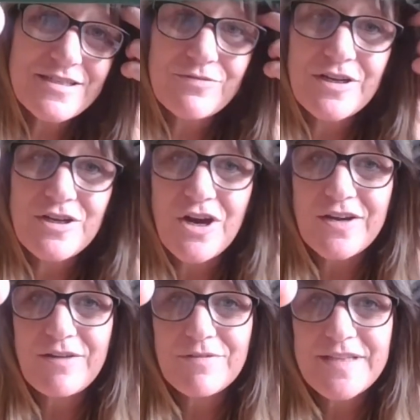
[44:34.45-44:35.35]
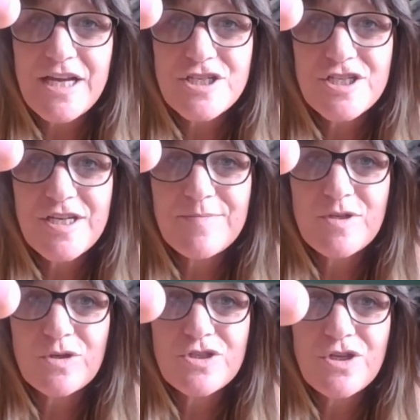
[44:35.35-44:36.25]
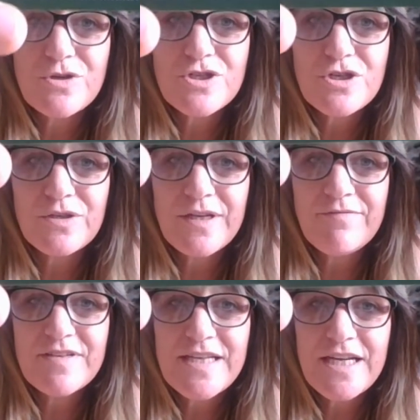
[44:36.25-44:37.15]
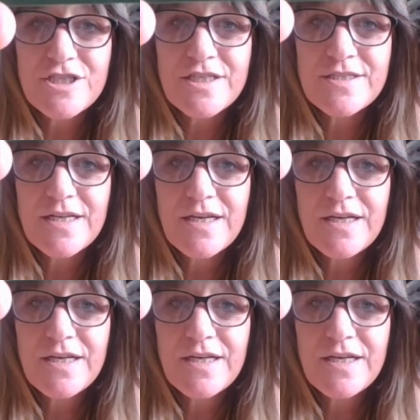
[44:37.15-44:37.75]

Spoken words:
regarding relationships or social invitations,